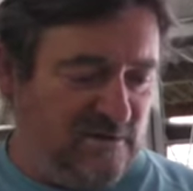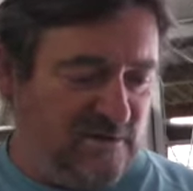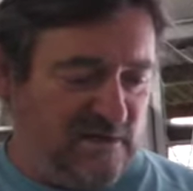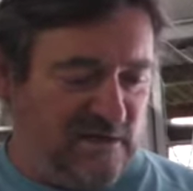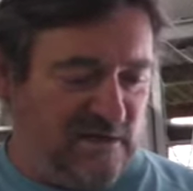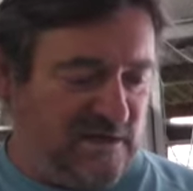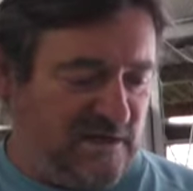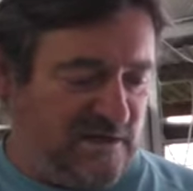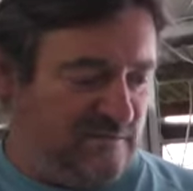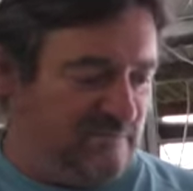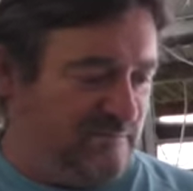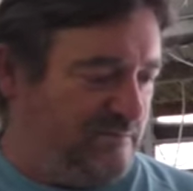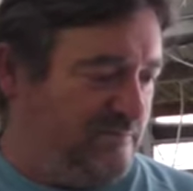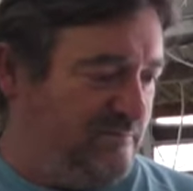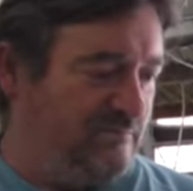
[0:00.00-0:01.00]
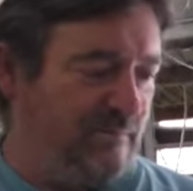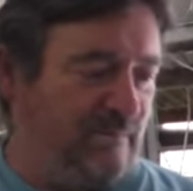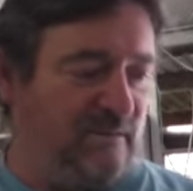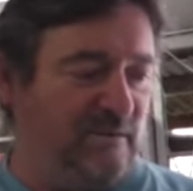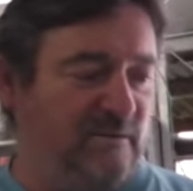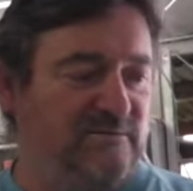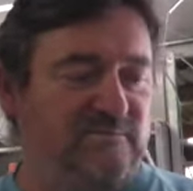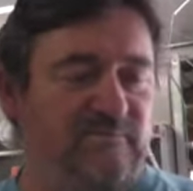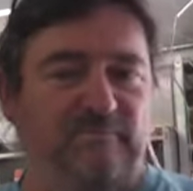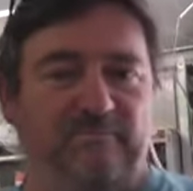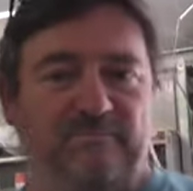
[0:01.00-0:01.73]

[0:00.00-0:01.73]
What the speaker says: And it's